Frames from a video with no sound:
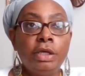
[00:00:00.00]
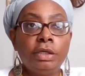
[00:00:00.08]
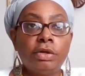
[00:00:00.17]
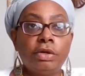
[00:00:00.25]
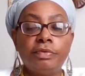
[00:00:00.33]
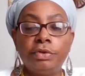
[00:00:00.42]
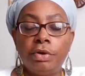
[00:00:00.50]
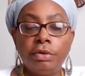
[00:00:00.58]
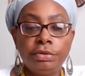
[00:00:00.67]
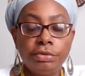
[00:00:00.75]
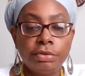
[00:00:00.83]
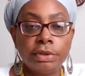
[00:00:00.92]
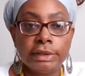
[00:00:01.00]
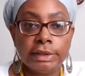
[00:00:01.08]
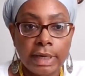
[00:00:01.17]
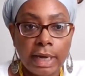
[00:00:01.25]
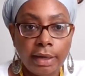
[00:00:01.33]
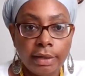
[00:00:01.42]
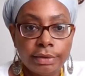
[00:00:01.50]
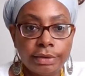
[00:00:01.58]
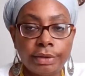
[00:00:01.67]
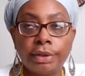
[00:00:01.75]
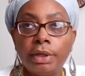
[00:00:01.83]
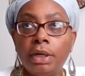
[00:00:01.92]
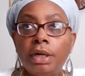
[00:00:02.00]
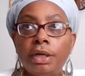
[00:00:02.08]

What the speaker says: So if you go to a doctor,